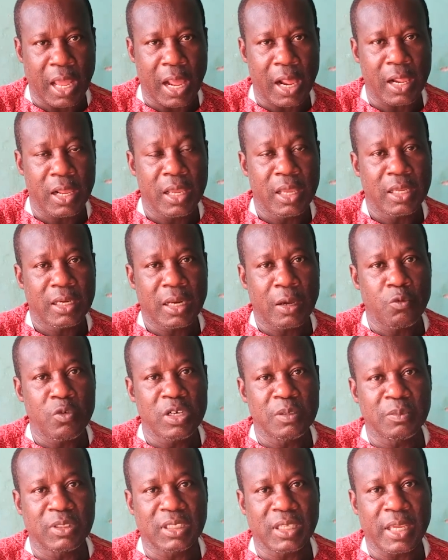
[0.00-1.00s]
a Now
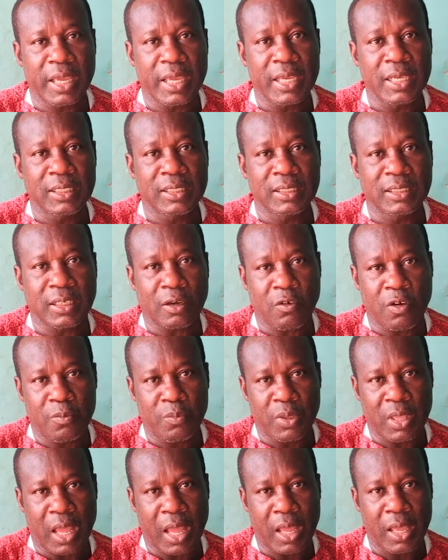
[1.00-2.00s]
we say a teacher
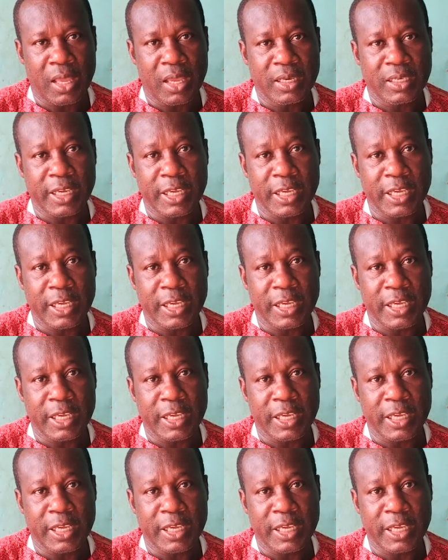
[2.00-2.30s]
Kobea,